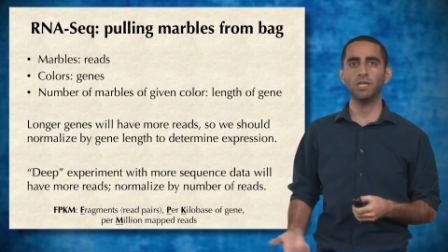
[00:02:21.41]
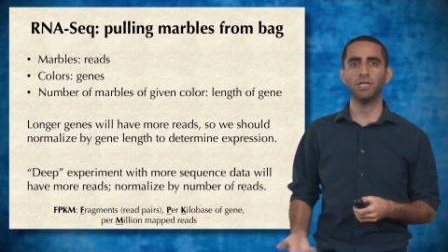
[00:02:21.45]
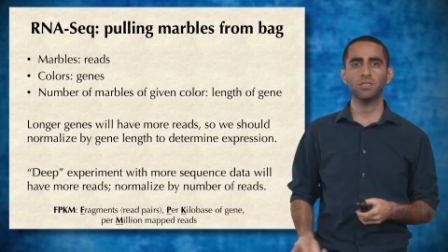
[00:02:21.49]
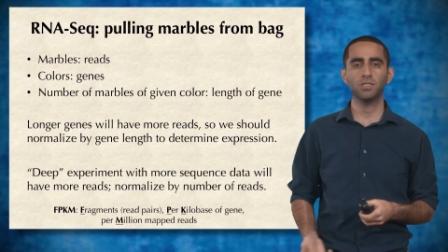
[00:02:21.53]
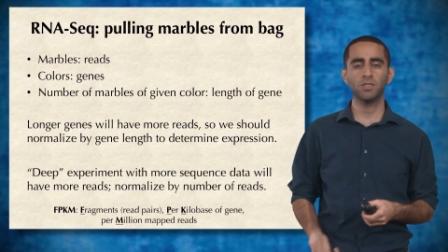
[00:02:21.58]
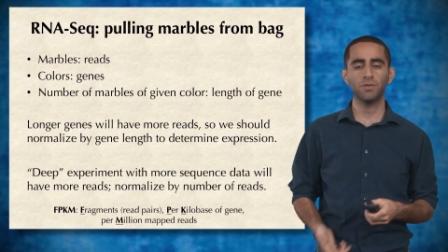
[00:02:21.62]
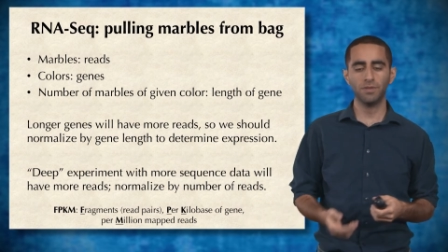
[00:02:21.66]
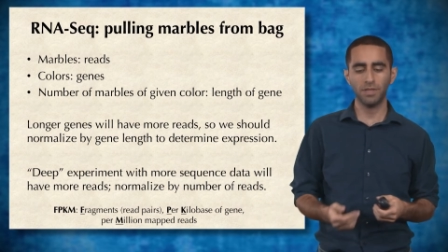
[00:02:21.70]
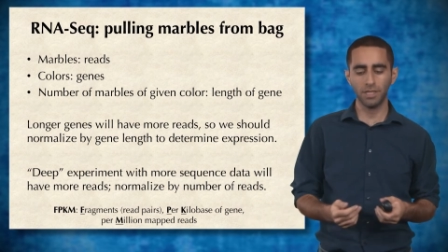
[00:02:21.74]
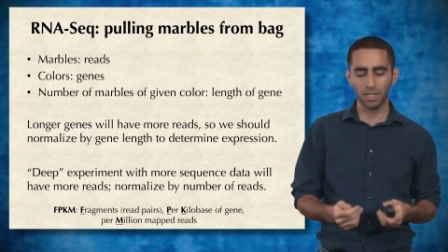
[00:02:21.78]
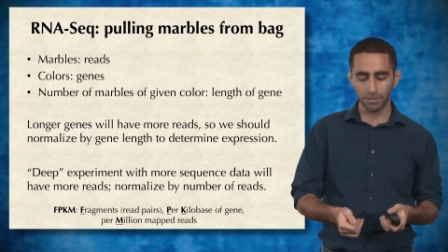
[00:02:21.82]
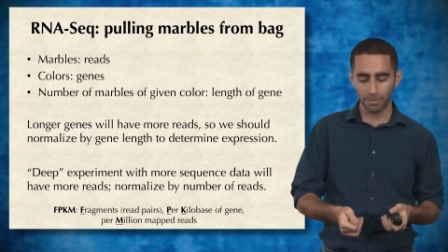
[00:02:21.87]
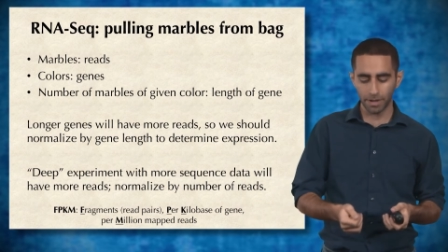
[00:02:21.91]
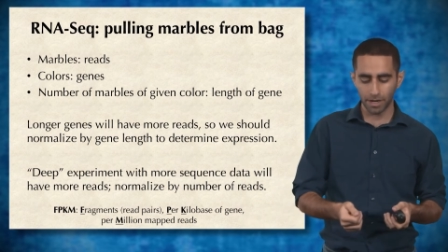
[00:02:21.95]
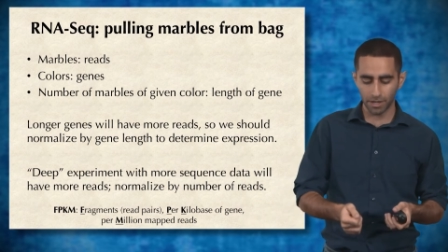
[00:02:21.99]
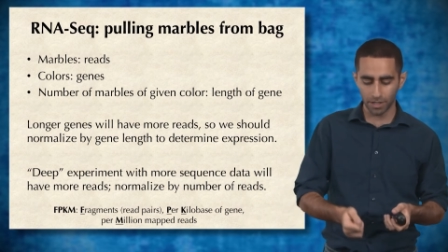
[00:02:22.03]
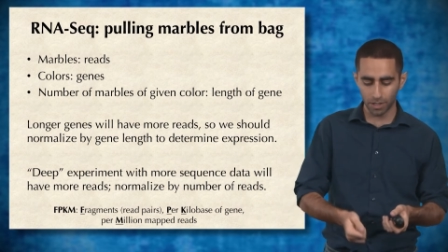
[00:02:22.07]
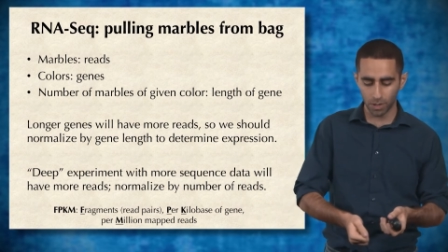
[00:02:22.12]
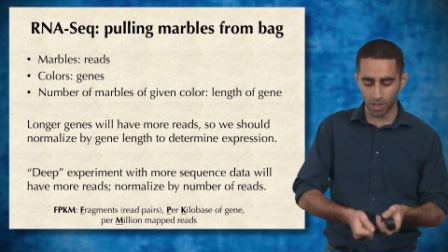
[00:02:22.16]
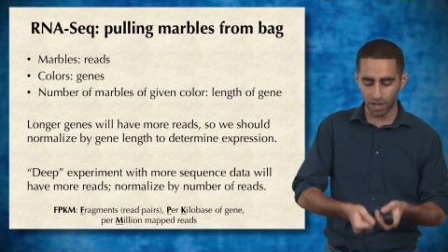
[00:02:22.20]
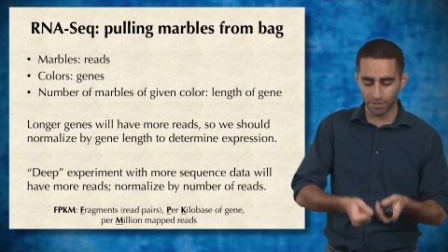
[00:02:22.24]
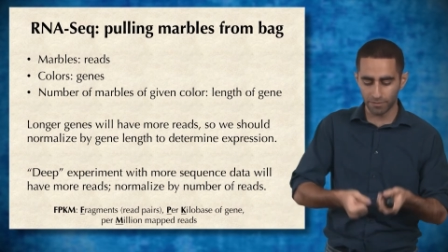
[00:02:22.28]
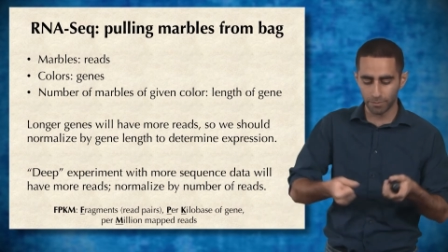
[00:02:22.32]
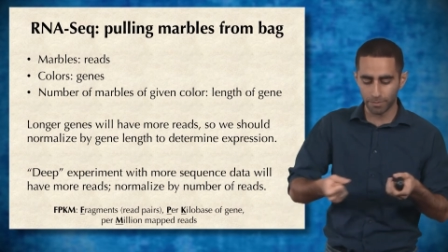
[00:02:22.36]
So if you think about it,
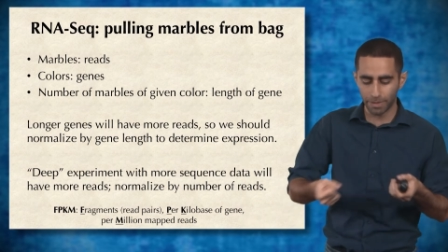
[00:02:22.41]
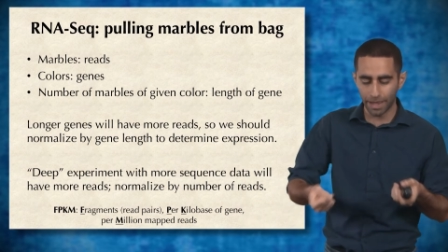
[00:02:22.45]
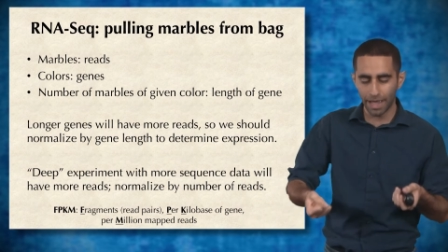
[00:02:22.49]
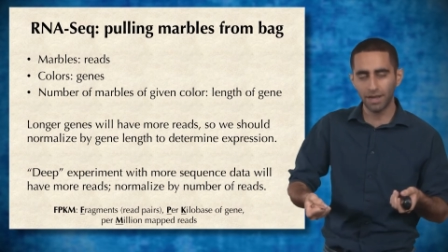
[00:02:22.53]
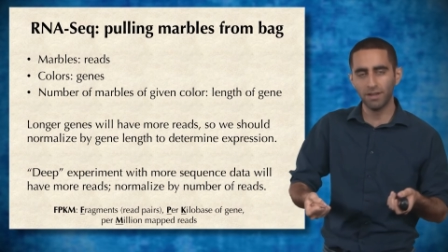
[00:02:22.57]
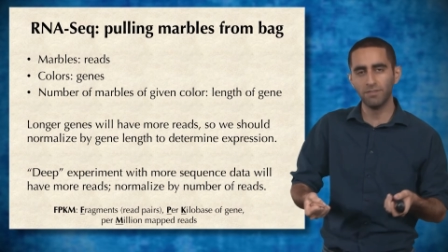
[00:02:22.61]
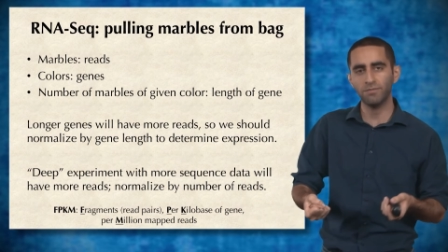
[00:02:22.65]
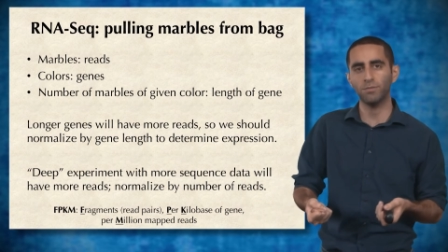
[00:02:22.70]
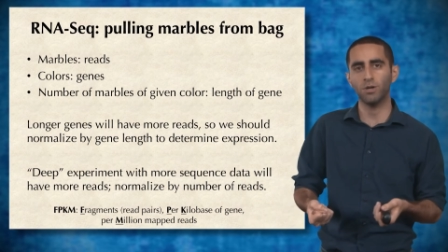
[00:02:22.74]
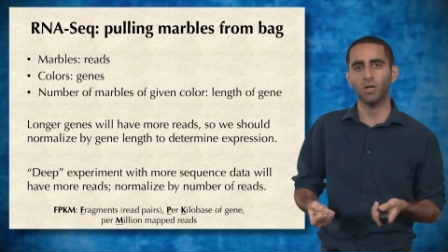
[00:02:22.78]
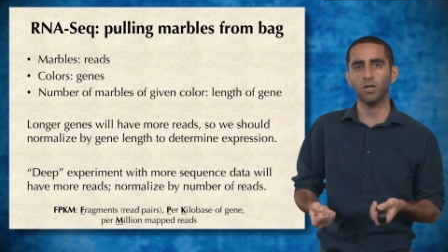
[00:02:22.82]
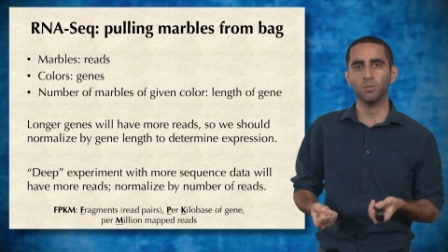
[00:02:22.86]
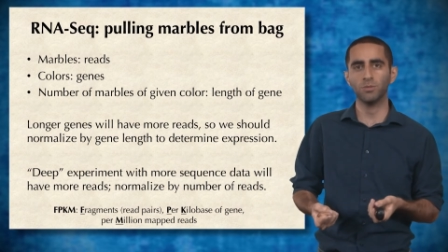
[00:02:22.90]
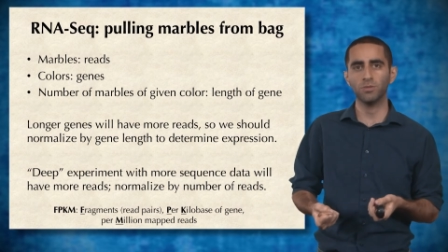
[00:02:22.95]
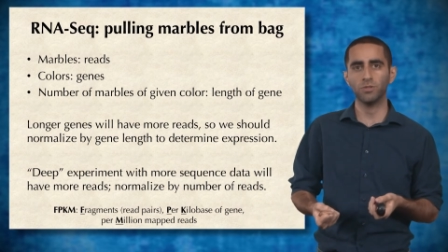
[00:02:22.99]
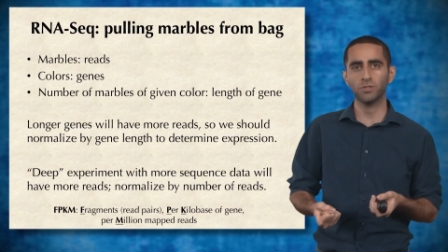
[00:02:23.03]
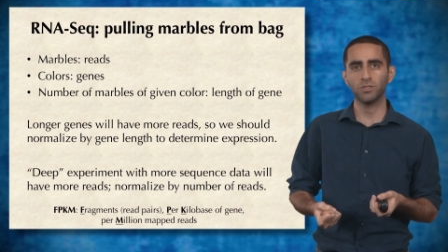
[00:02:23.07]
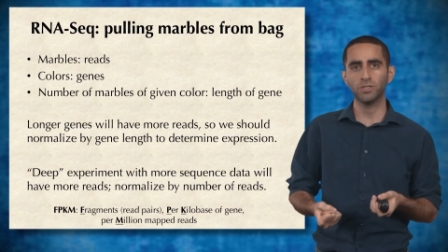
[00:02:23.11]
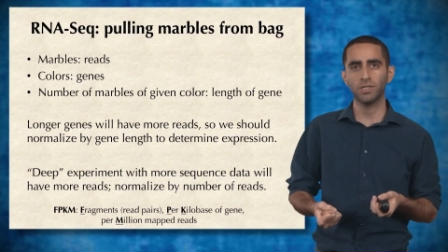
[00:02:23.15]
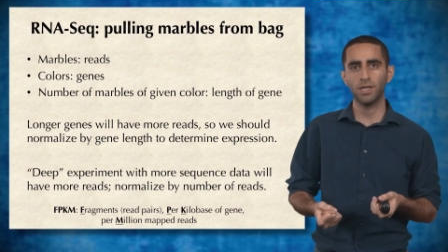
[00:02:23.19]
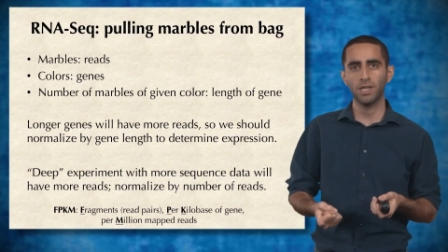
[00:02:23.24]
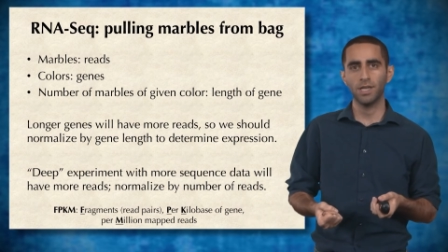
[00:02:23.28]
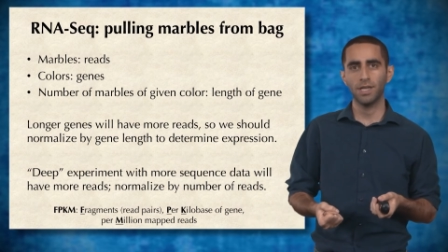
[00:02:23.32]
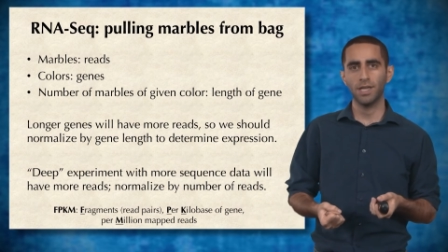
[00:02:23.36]
you have a bag of marbles,